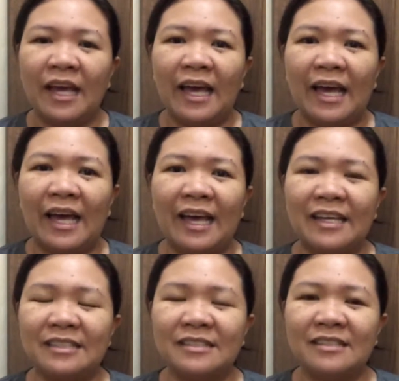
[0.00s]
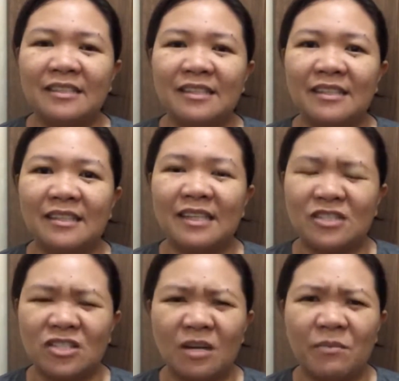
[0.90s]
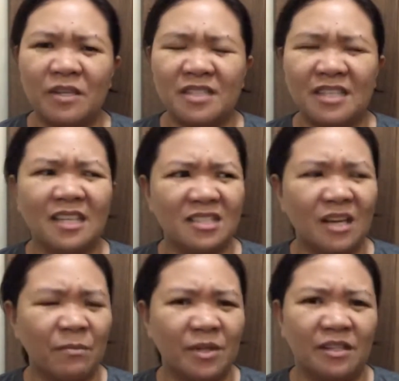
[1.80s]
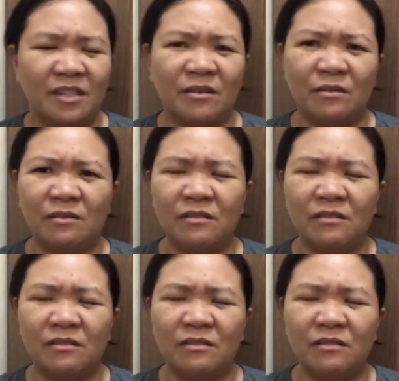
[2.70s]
And it's summer. It's still summer, you know?